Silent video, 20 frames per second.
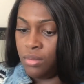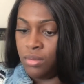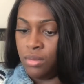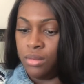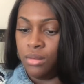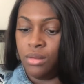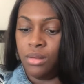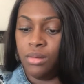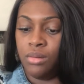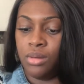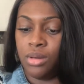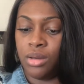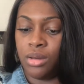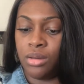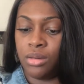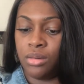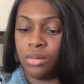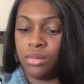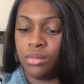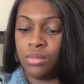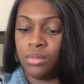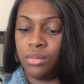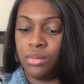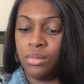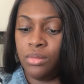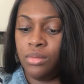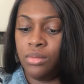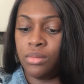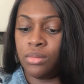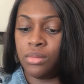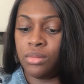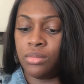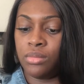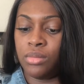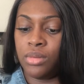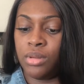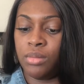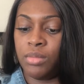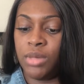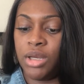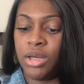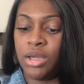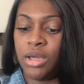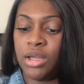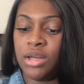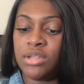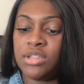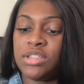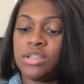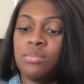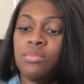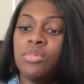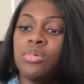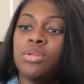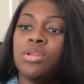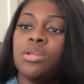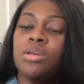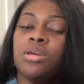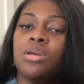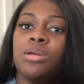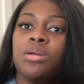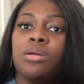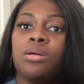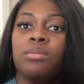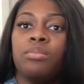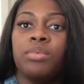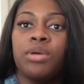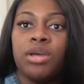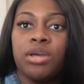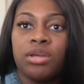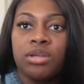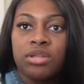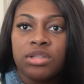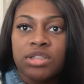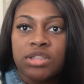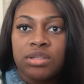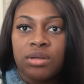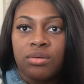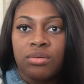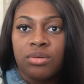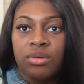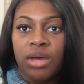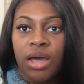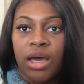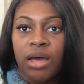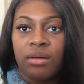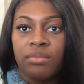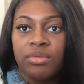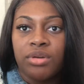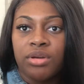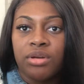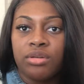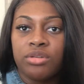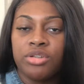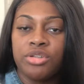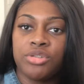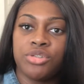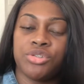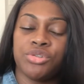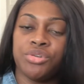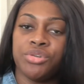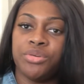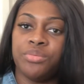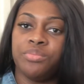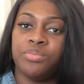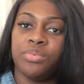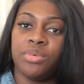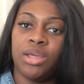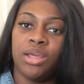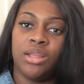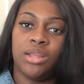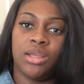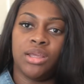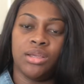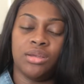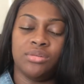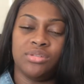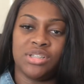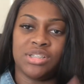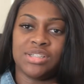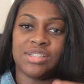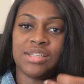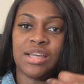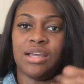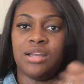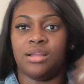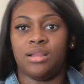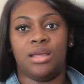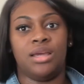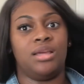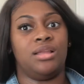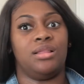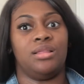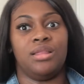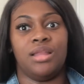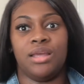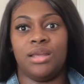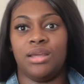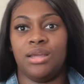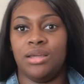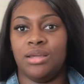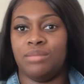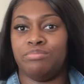Okay. Ooh, I might have got it some on the hair, but so you have it on your strip, and then you just kind of like let it